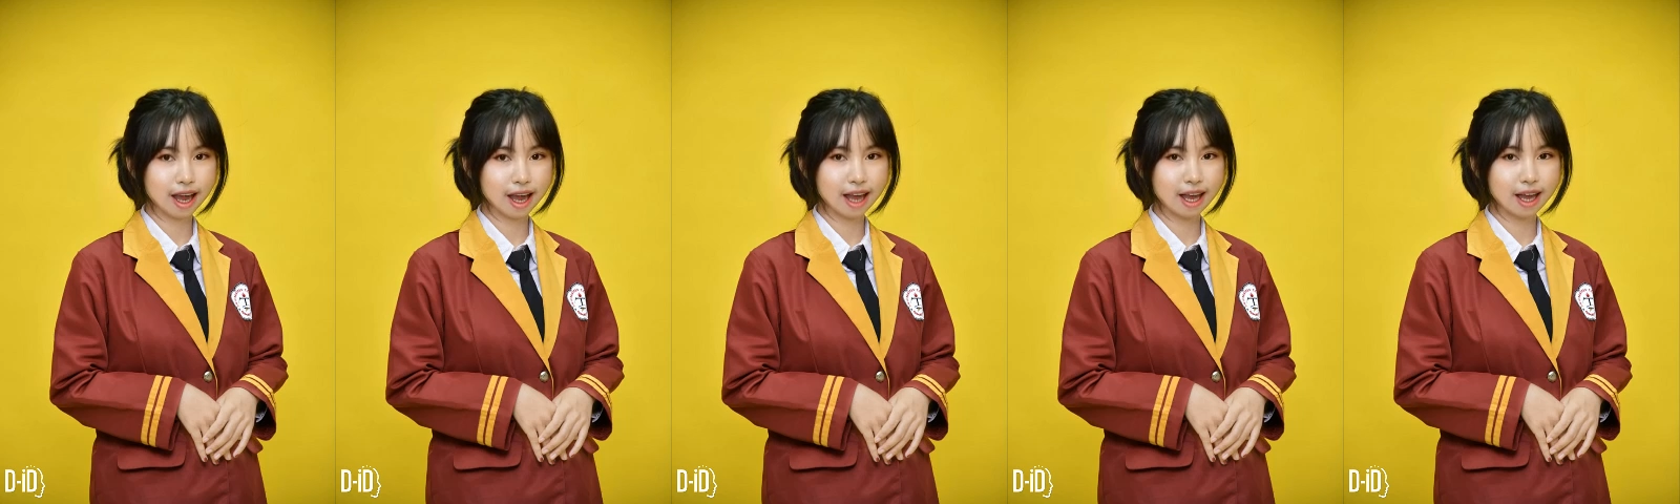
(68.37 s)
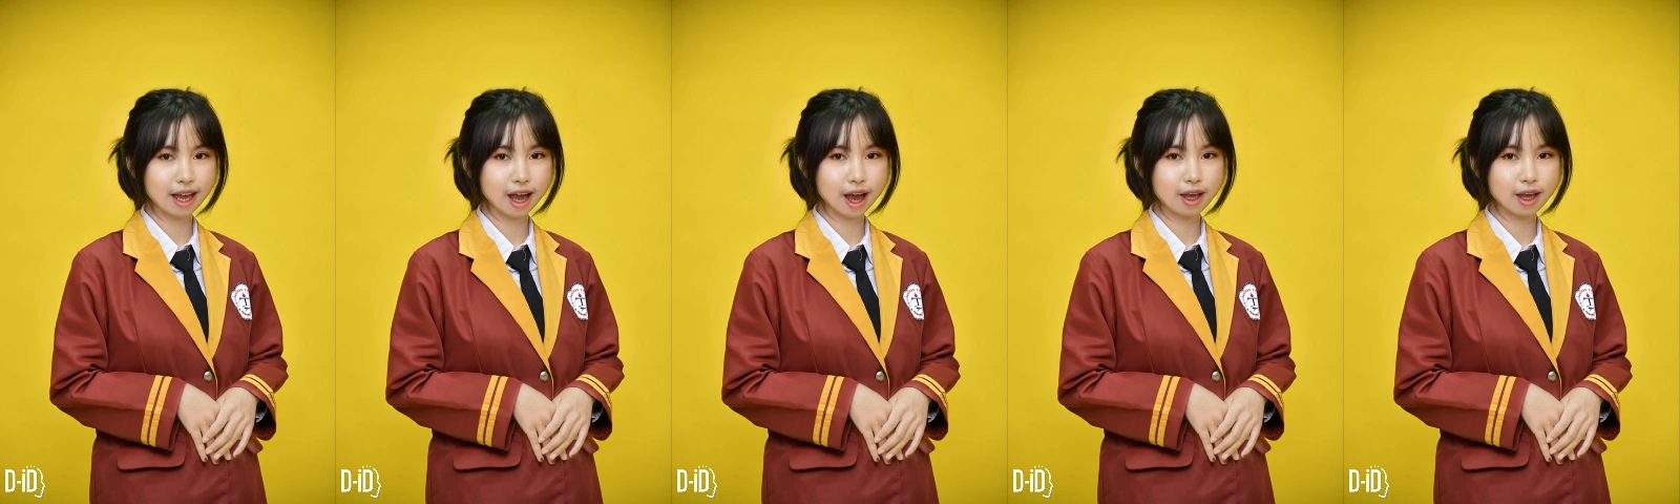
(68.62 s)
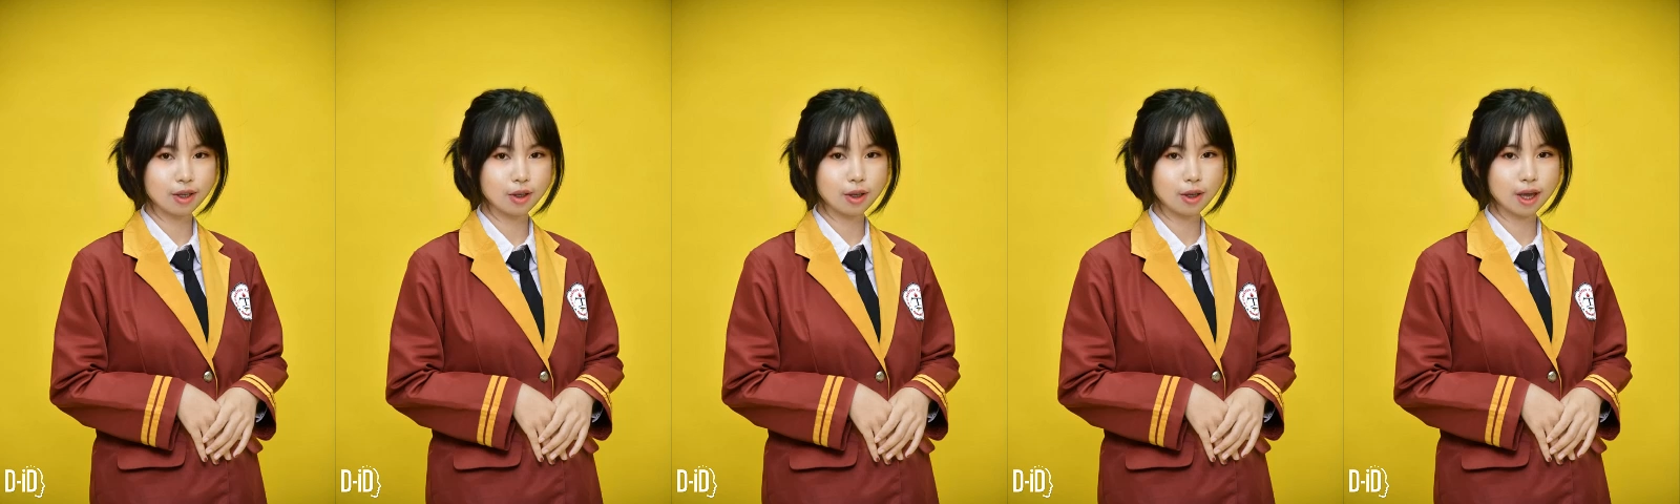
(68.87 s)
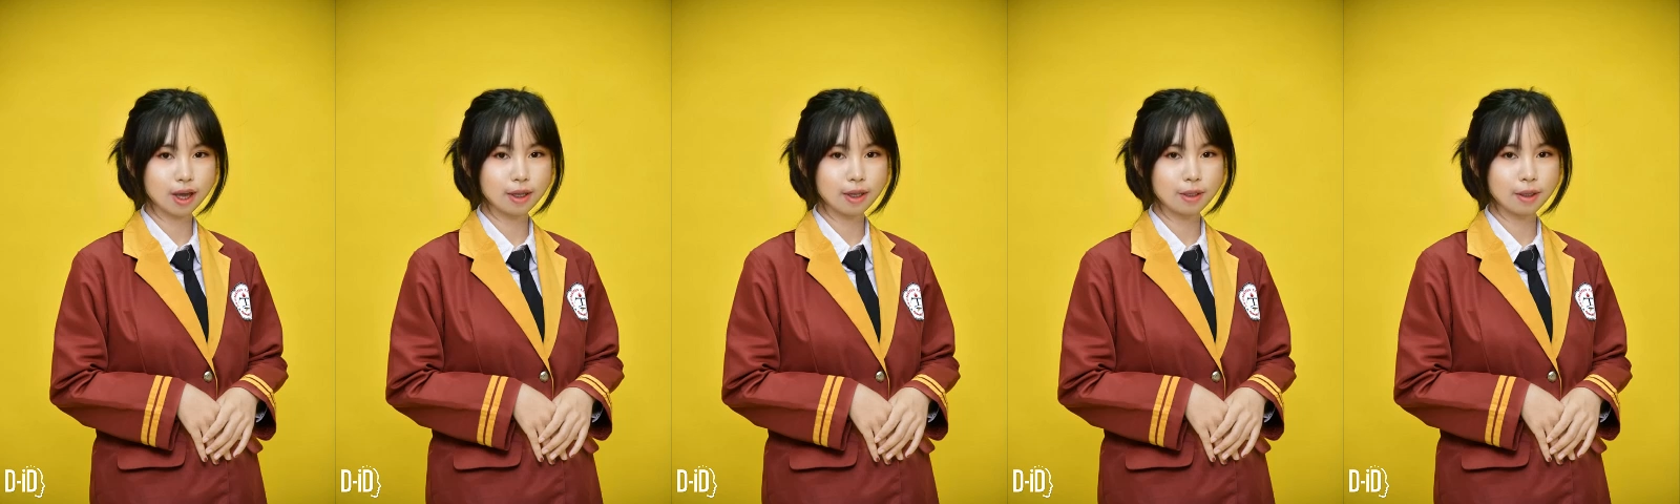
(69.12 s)
In a
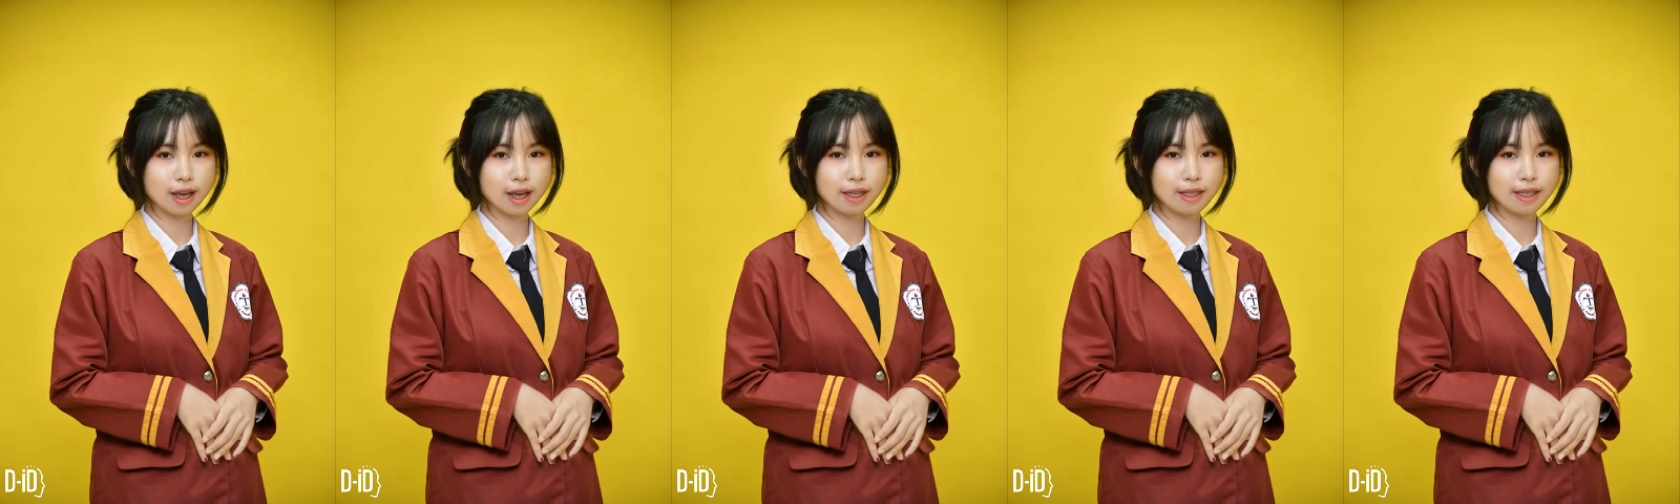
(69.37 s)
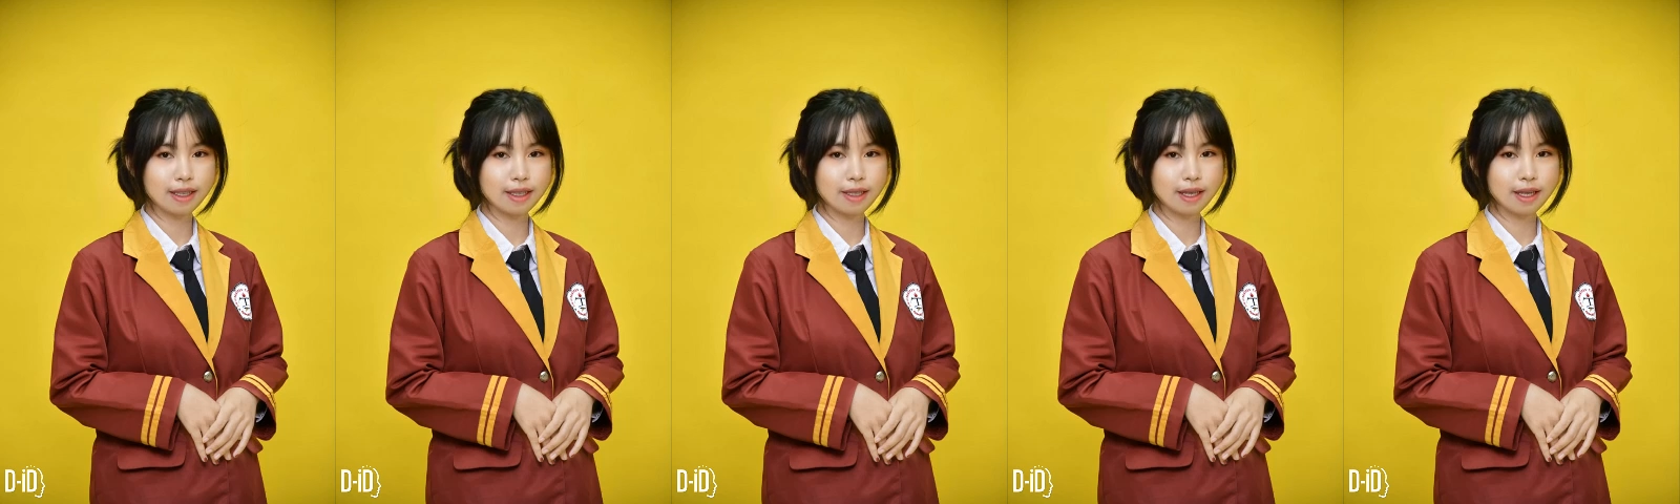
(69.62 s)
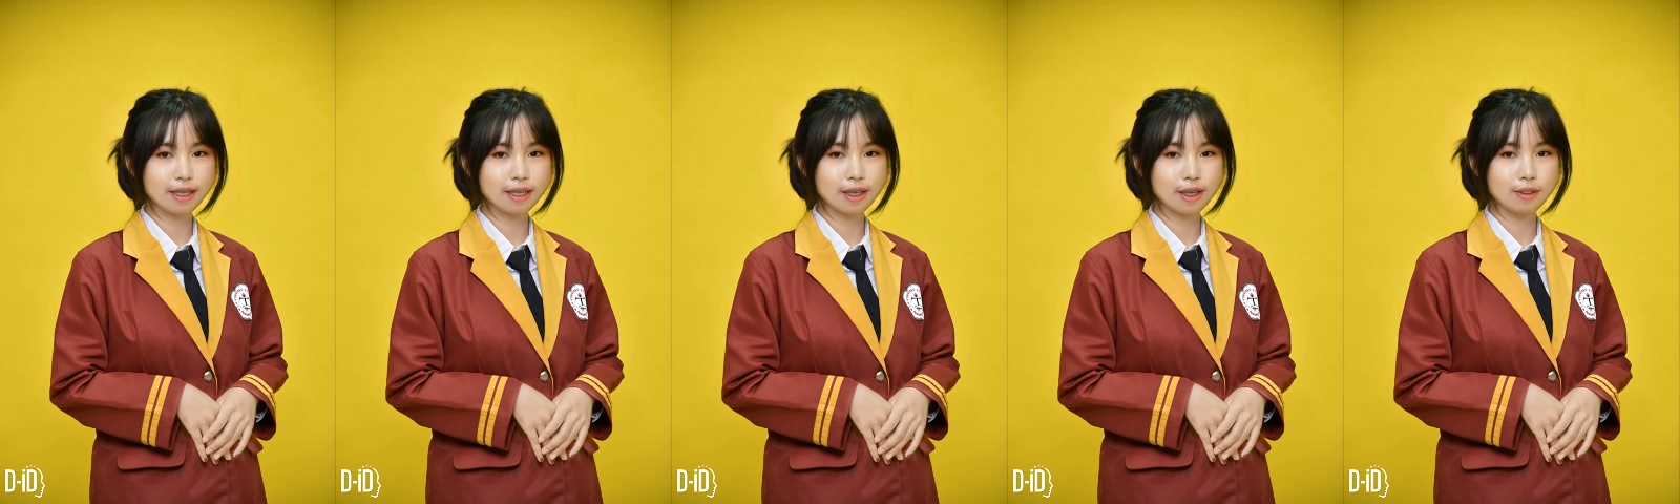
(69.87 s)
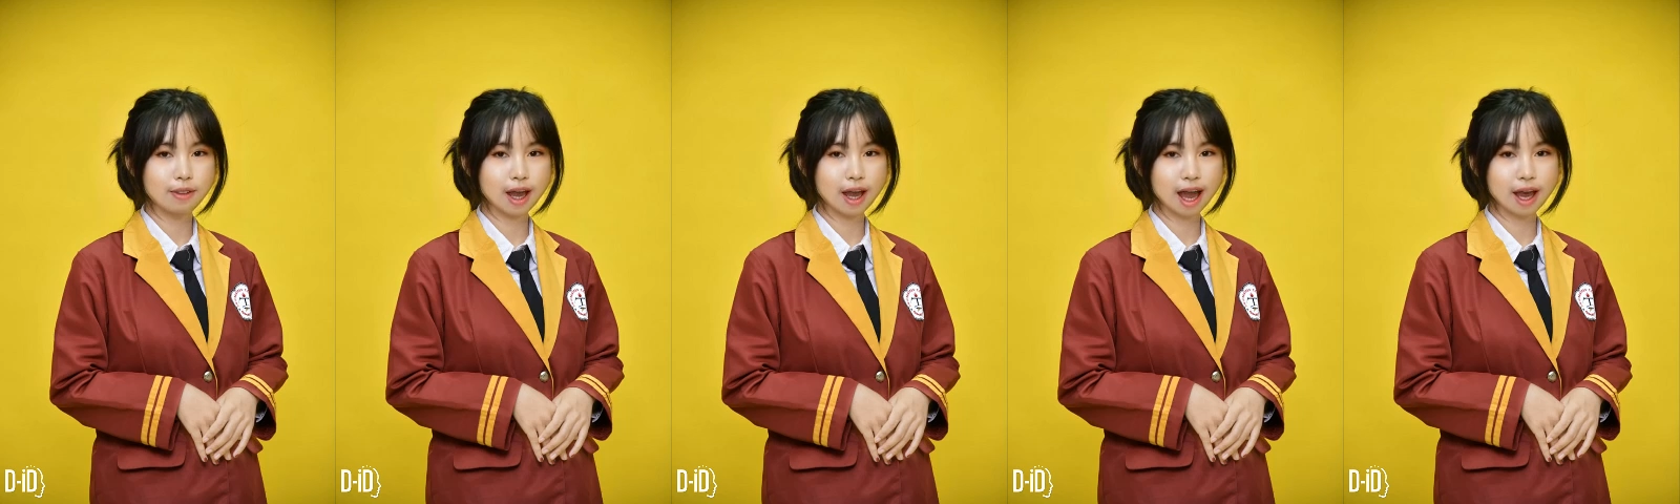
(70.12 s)
country, the existence of an